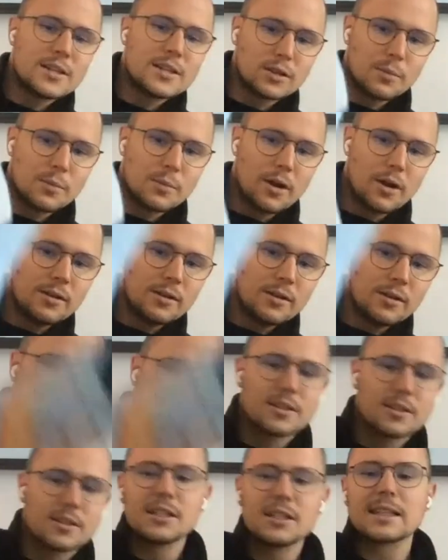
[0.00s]
them on, so
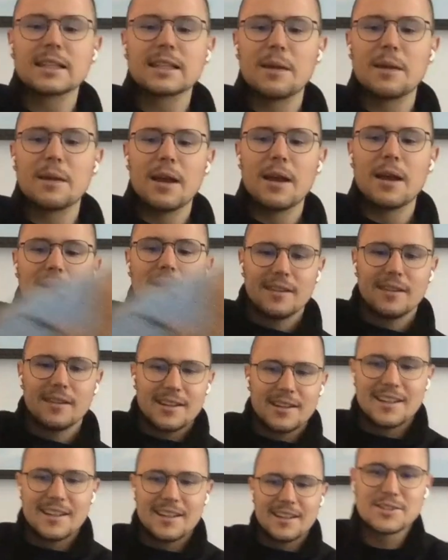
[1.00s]
check them out.
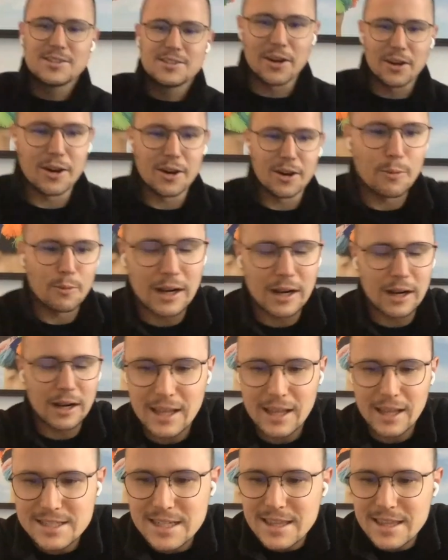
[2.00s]
Don't know when I
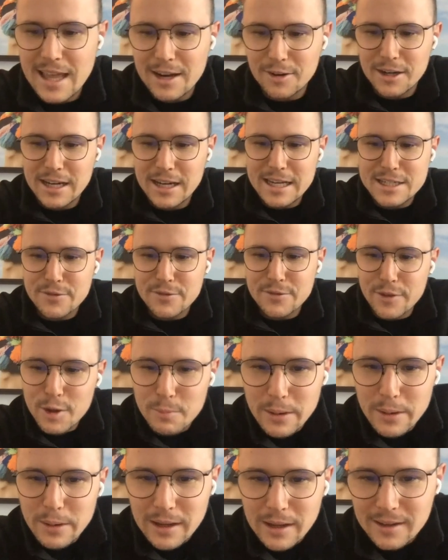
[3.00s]
last did that on an interview,
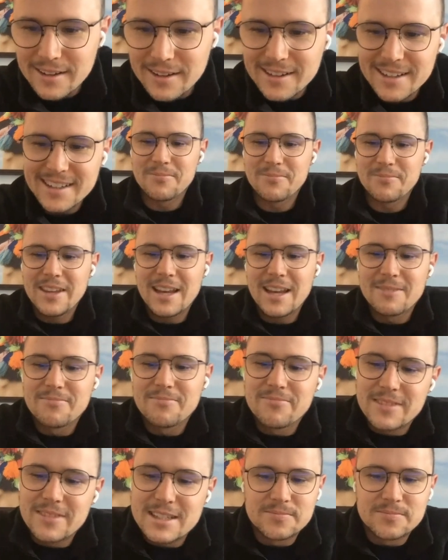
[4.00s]
but yeah,
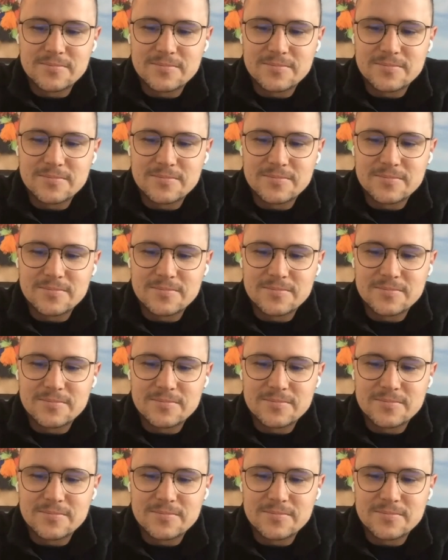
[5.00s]
that's that.